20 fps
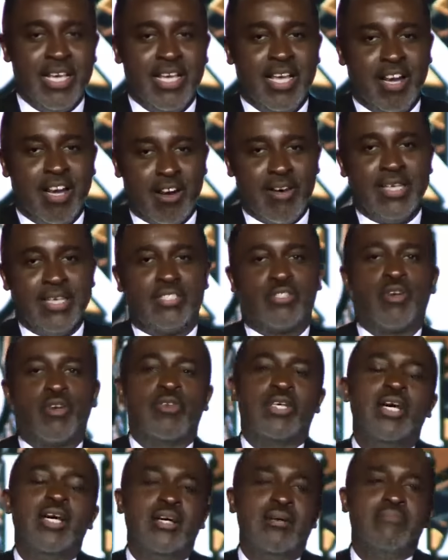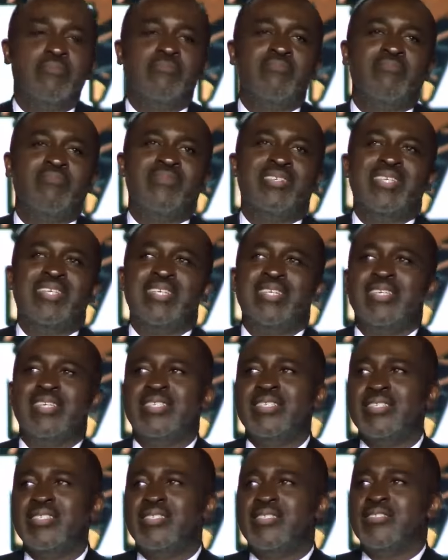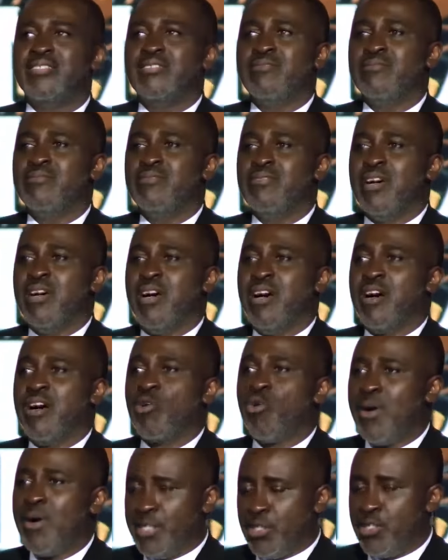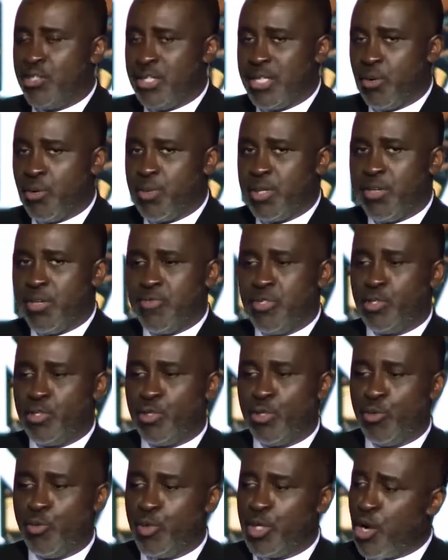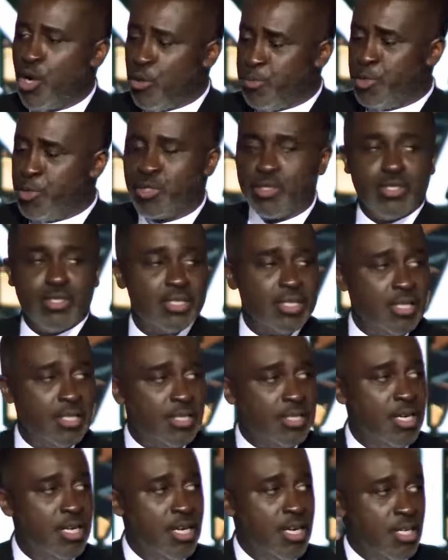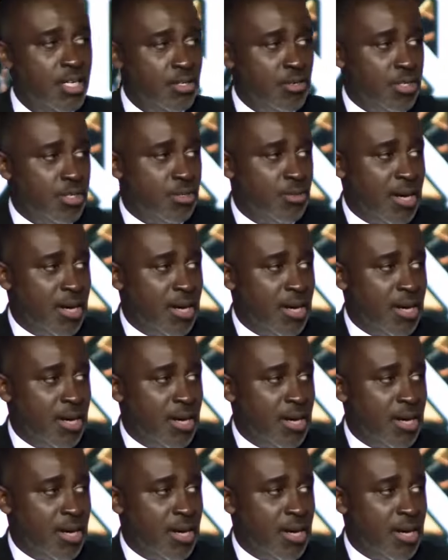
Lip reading: All right, so it is a question that will be given to you with options, and you are to